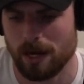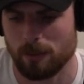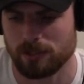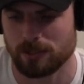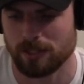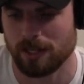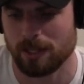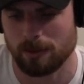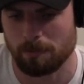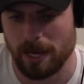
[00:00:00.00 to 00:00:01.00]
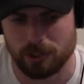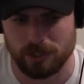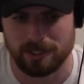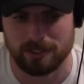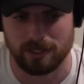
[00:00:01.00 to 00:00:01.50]
I was looking at the
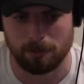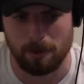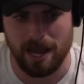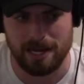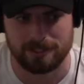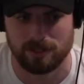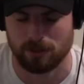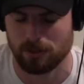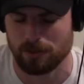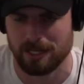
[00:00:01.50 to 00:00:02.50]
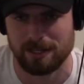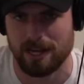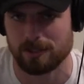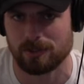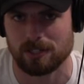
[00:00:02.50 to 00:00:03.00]
metrics, and in the past 30
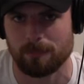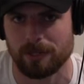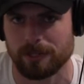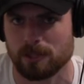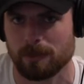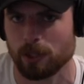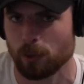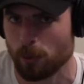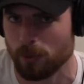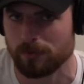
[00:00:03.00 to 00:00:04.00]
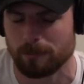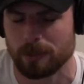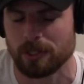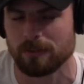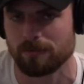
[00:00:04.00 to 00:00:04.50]
days or something, there's been
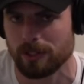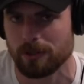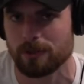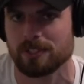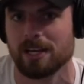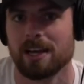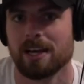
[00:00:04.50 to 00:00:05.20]
250,000 views.